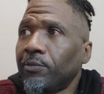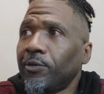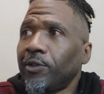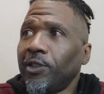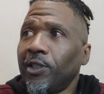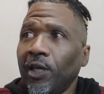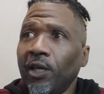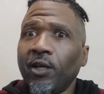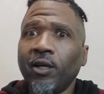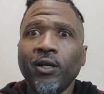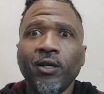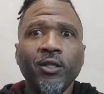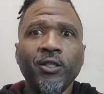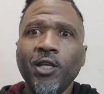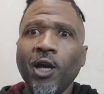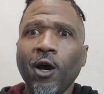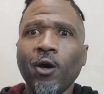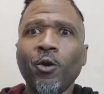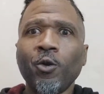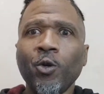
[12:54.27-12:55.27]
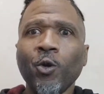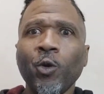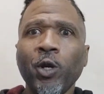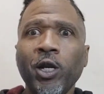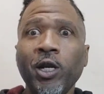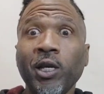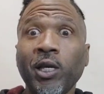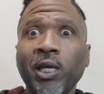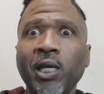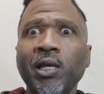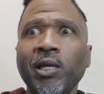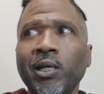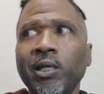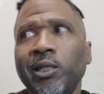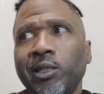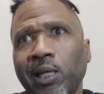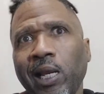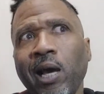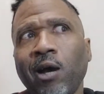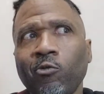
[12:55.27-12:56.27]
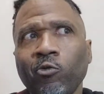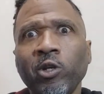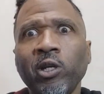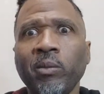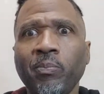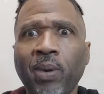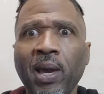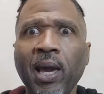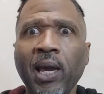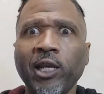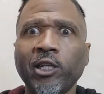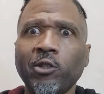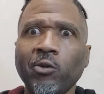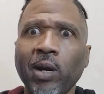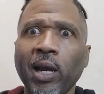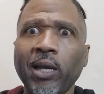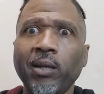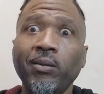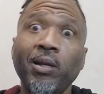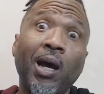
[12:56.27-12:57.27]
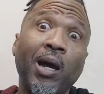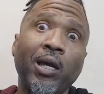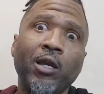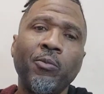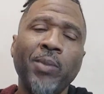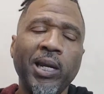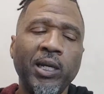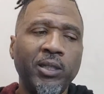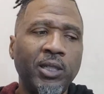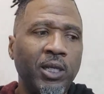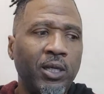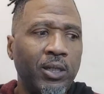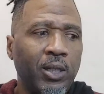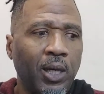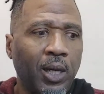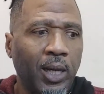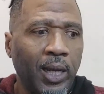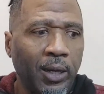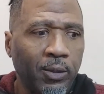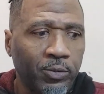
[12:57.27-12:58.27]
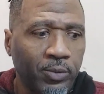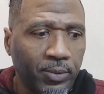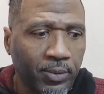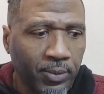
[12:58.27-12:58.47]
Yeah, y'all don't know that Nakia is now really bashed, right? Nah, ain't nobody tell y'all that one.